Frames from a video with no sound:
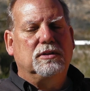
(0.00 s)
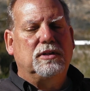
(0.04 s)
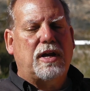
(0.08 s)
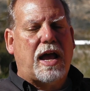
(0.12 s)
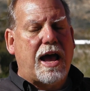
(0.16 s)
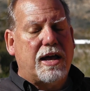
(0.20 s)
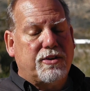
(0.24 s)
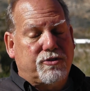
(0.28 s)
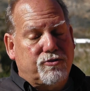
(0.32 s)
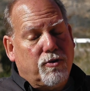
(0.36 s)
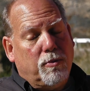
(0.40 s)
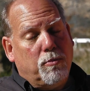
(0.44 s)

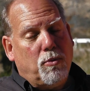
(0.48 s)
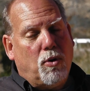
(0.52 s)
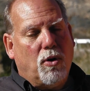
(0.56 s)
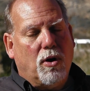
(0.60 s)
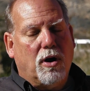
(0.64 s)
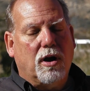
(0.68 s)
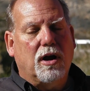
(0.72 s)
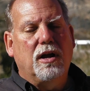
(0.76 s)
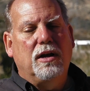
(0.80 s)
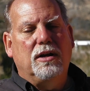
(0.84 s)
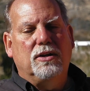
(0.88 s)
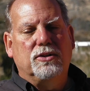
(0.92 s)
ask for
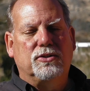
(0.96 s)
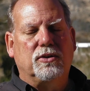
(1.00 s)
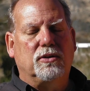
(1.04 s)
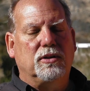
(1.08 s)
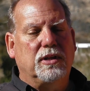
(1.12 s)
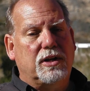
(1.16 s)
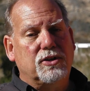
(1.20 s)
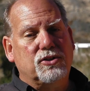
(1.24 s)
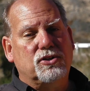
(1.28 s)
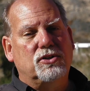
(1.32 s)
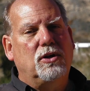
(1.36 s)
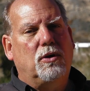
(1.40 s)
more. So
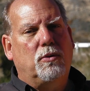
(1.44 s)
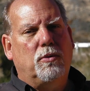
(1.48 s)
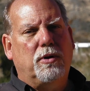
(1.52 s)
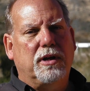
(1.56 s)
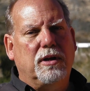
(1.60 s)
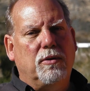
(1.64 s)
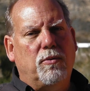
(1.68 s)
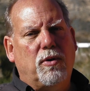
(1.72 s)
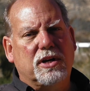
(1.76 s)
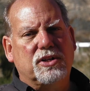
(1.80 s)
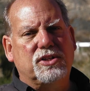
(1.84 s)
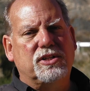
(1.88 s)
let us know what
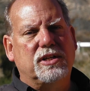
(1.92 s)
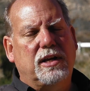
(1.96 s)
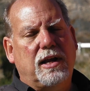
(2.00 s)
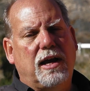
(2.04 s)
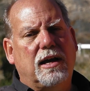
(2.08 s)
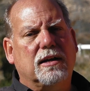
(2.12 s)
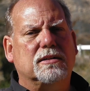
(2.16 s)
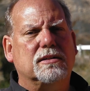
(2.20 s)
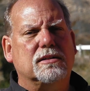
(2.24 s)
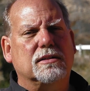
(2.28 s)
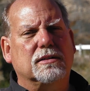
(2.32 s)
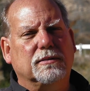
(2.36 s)
you want to see
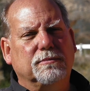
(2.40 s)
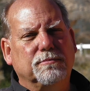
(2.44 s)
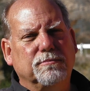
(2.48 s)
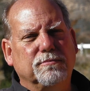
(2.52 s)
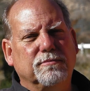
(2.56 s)
next.